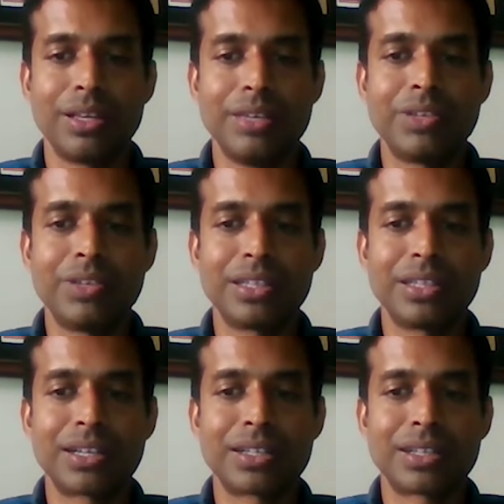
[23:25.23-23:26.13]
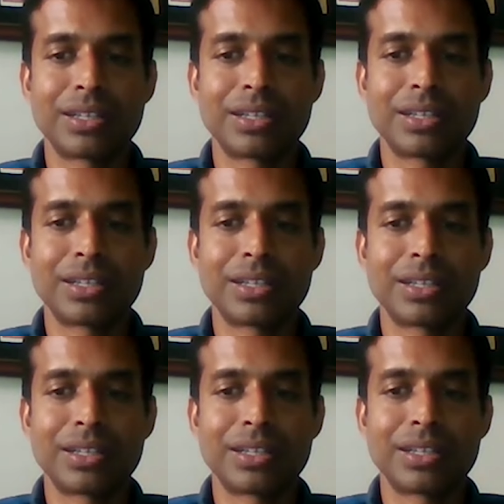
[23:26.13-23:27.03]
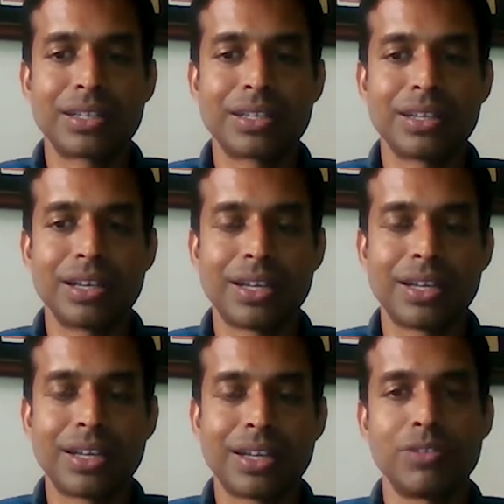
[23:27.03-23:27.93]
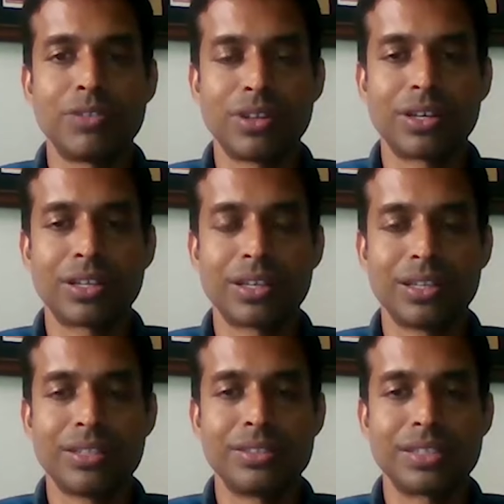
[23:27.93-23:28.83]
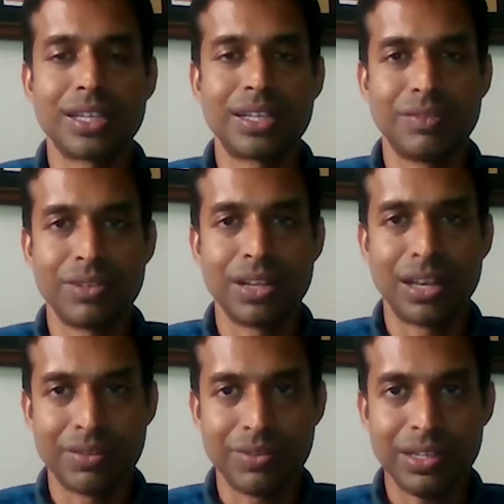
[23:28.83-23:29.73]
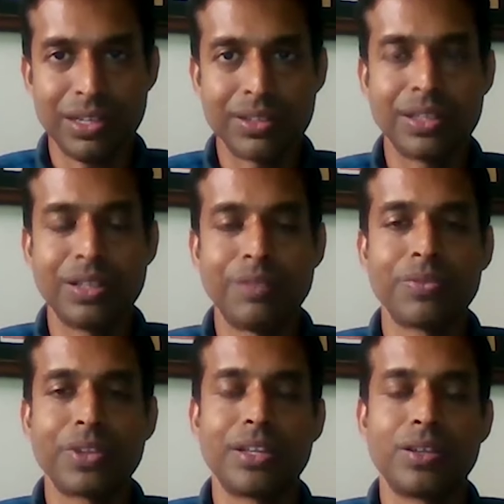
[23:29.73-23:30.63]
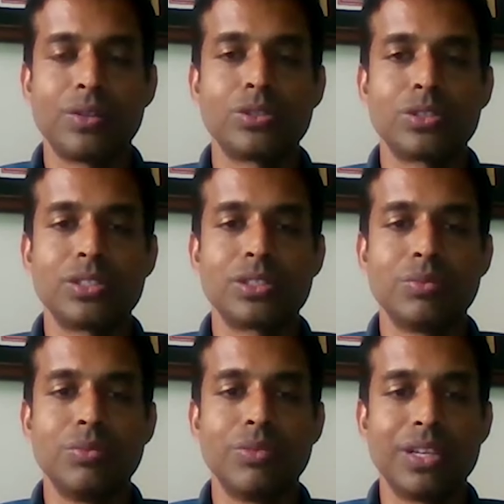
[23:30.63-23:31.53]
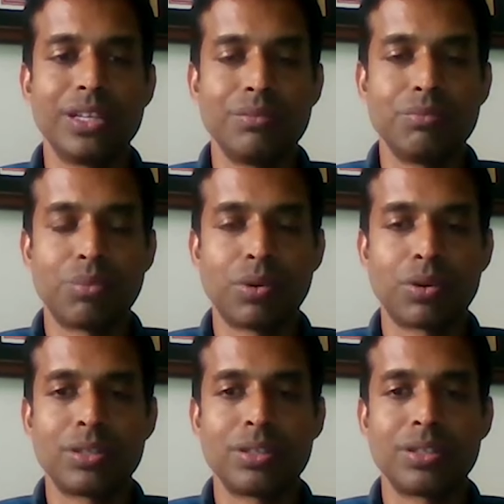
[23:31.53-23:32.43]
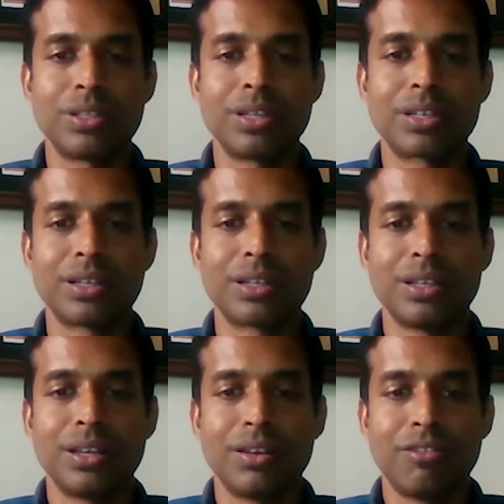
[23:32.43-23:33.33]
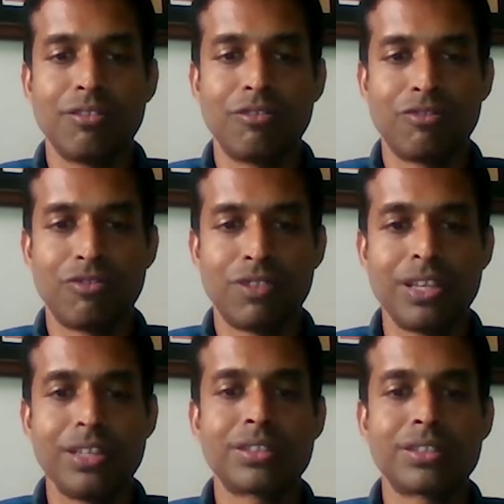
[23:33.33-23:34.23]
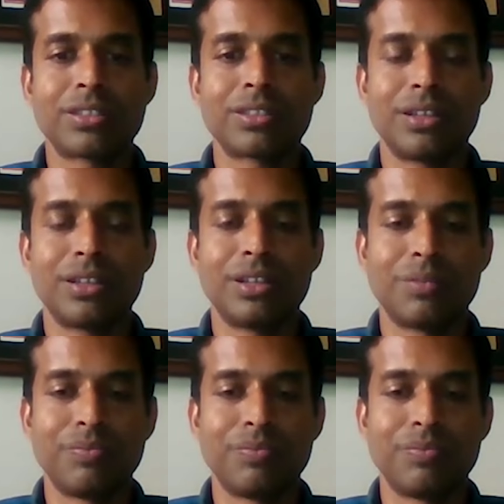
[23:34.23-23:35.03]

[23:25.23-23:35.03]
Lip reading: giving that kind of encouragement for our kids at every level. And also, it's very important that faith, I